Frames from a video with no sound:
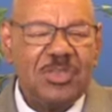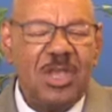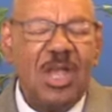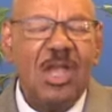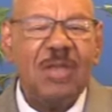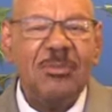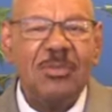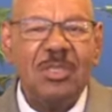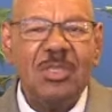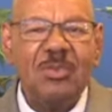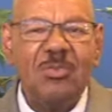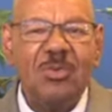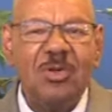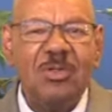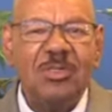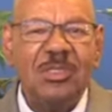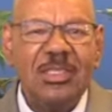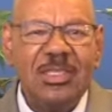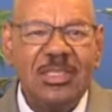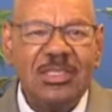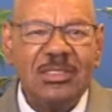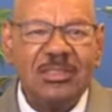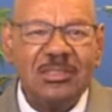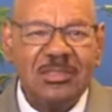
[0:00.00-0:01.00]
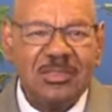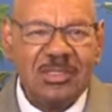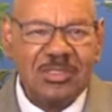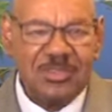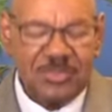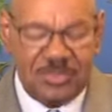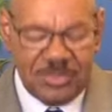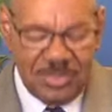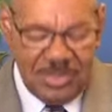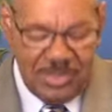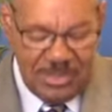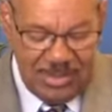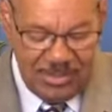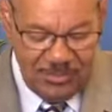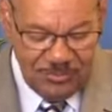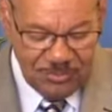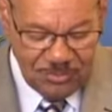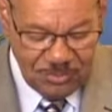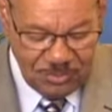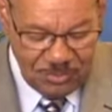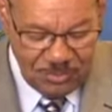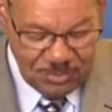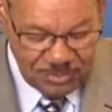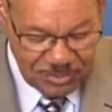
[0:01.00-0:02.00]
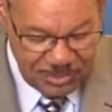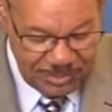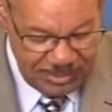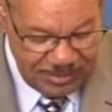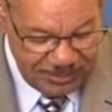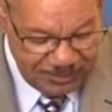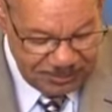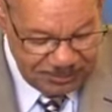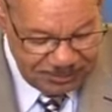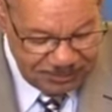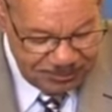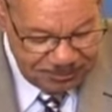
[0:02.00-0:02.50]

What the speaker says: army will hit the city of Jerusalem.